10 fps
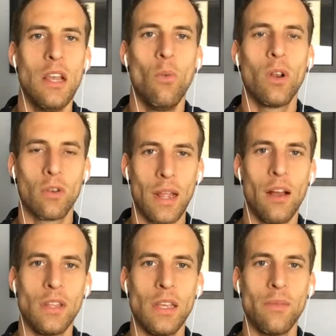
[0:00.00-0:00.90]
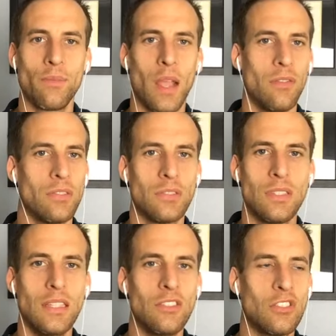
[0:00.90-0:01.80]
When in reality, I've
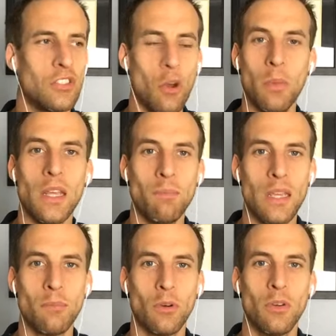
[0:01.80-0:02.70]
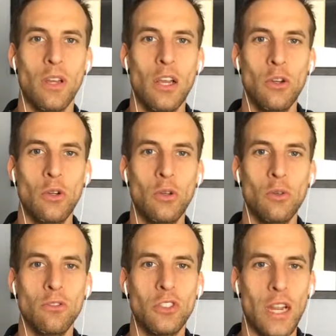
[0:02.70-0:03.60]
seen so many people
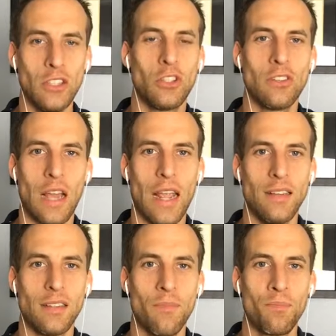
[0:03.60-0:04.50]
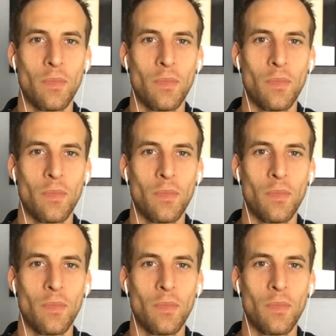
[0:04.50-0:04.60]
who change their diet,